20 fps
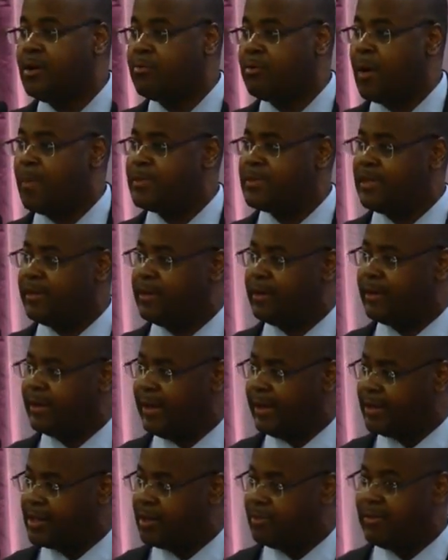representing,
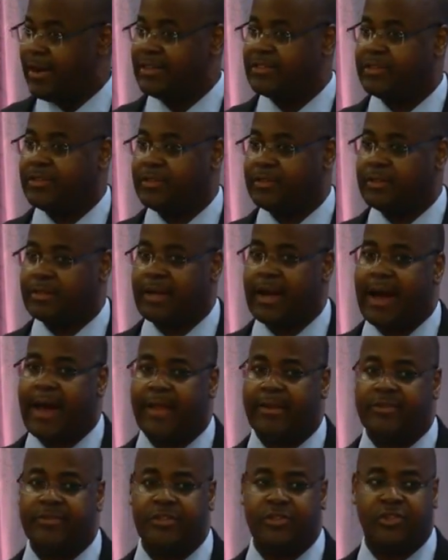again, corrections and
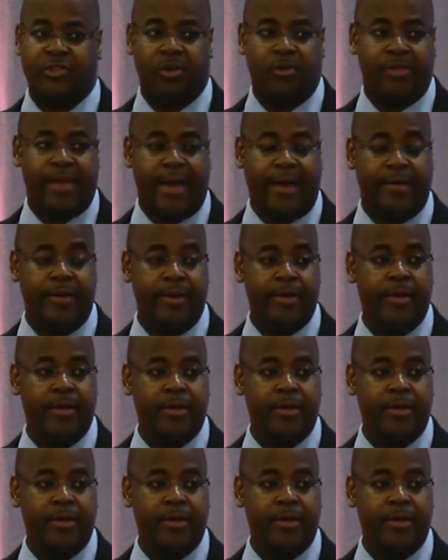colleges, so that